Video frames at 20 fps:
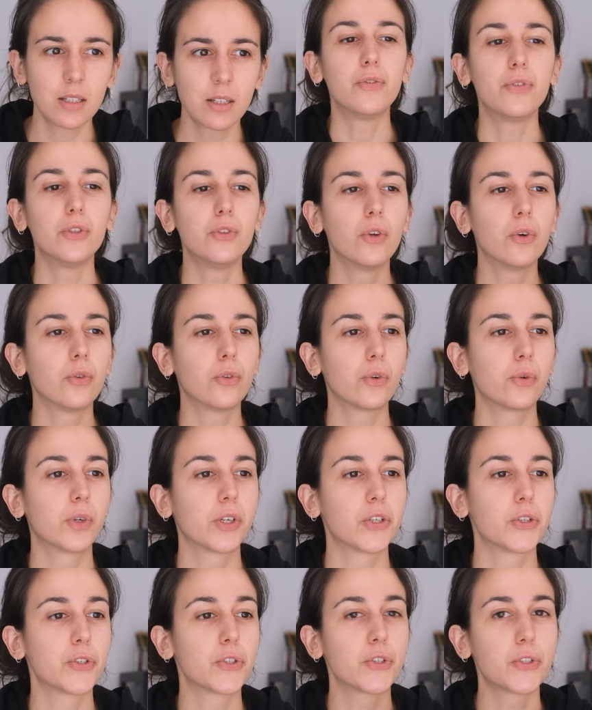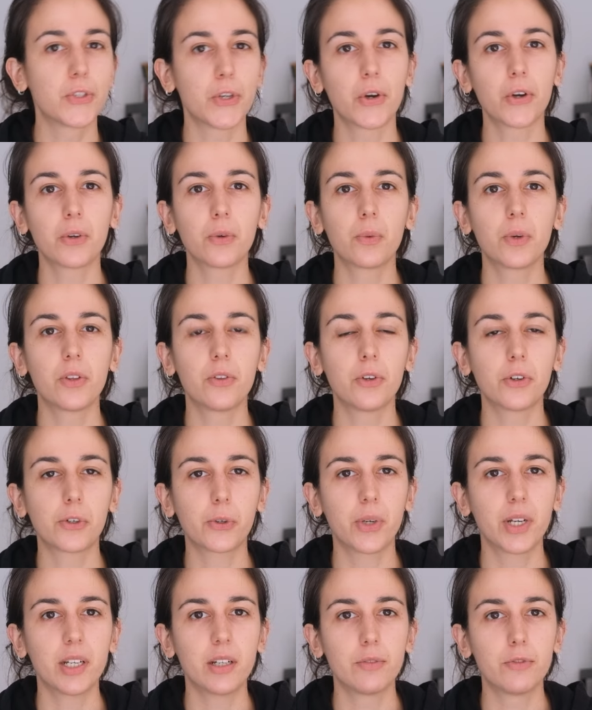If you don't know where to start with your
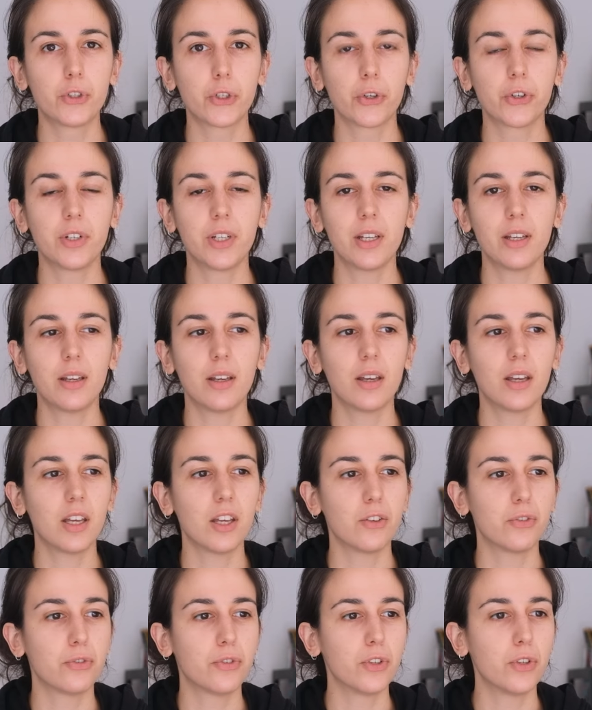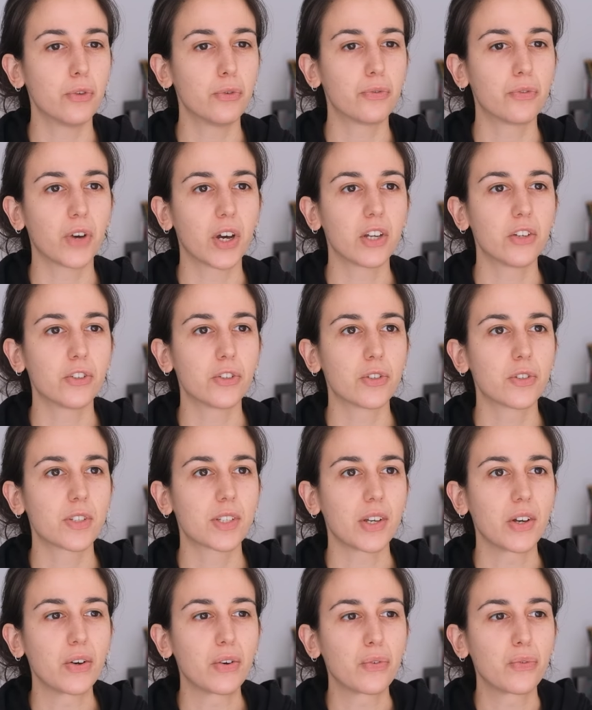creative journey, if you find
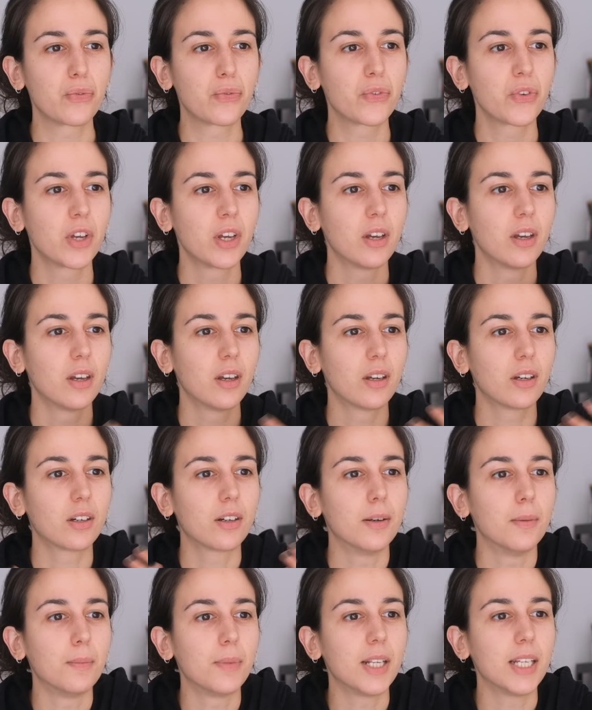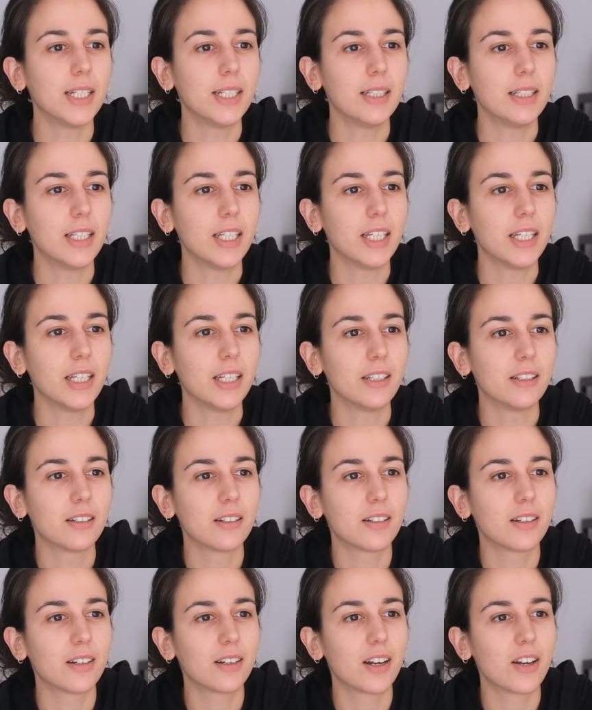yourself completely
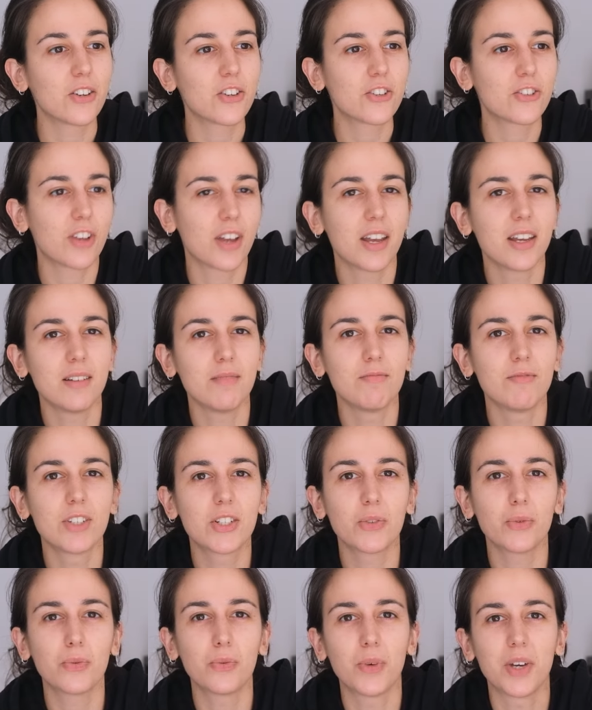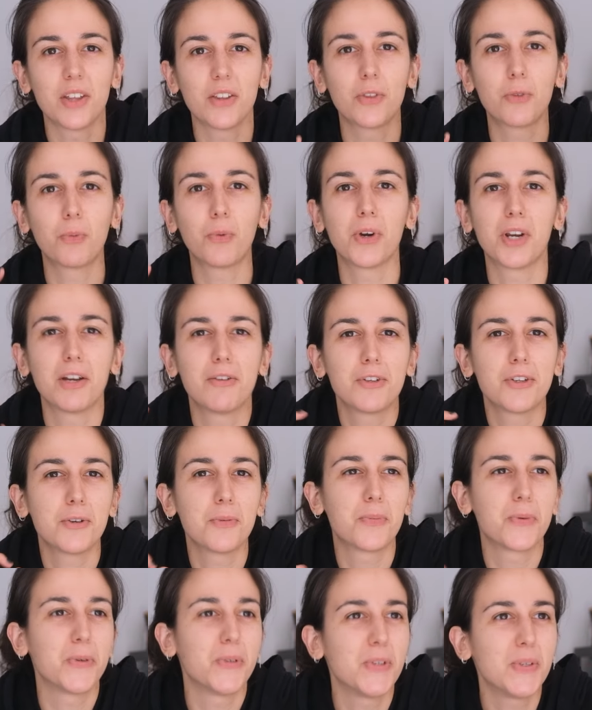ashamed with whatever you're
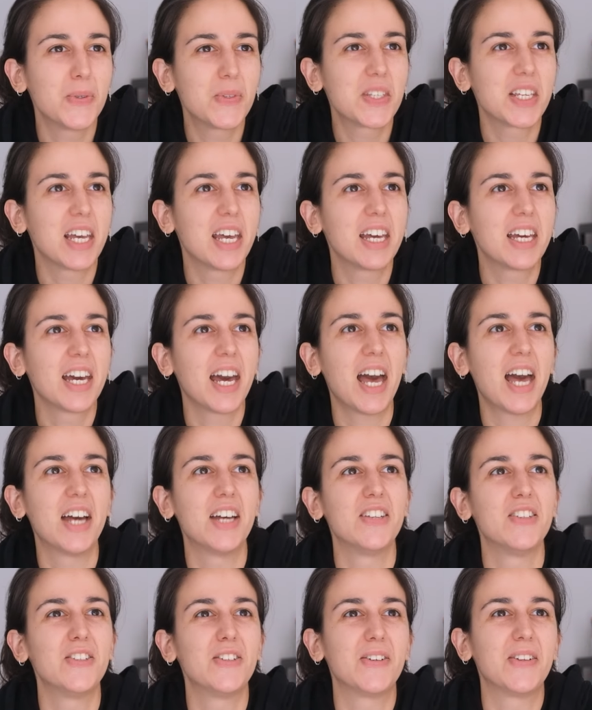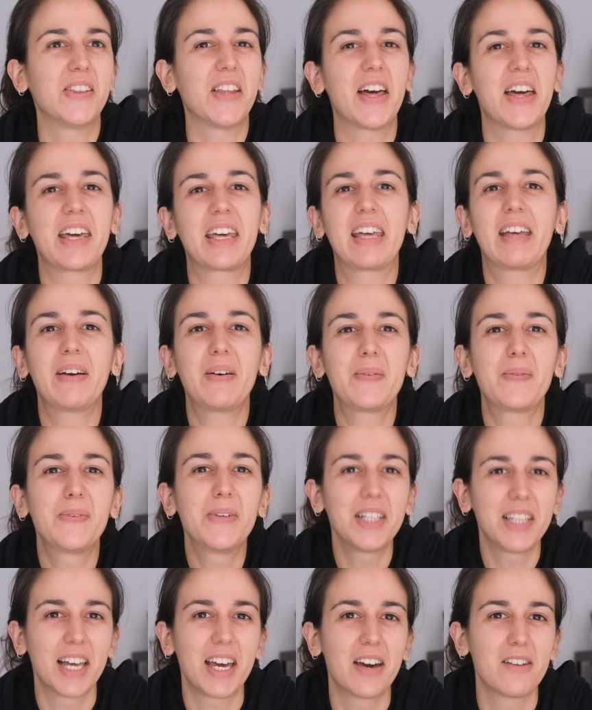producing and you're like,
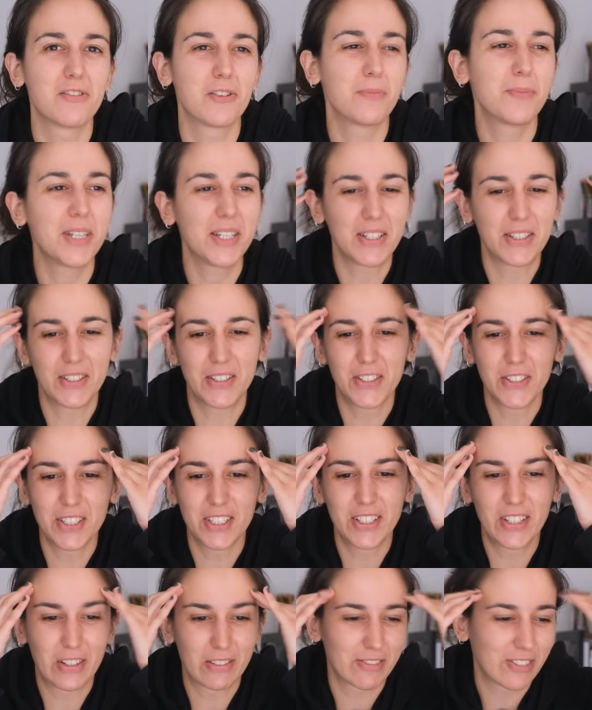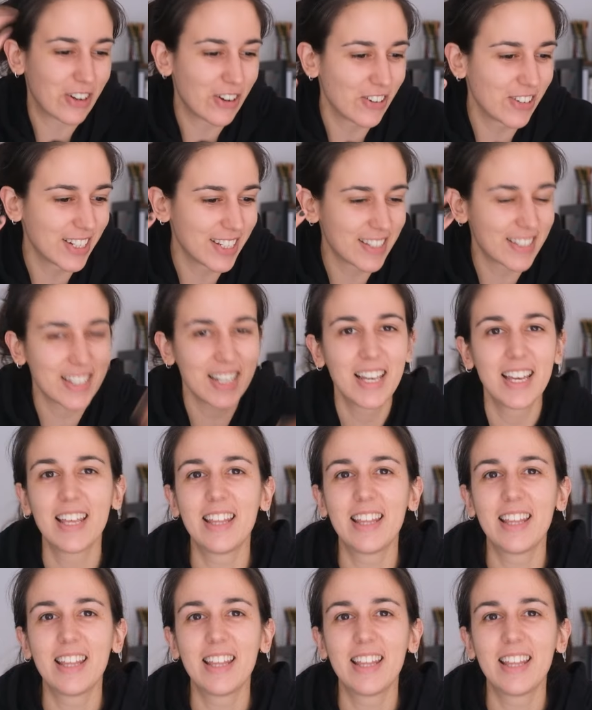will I ever be a good enough artist?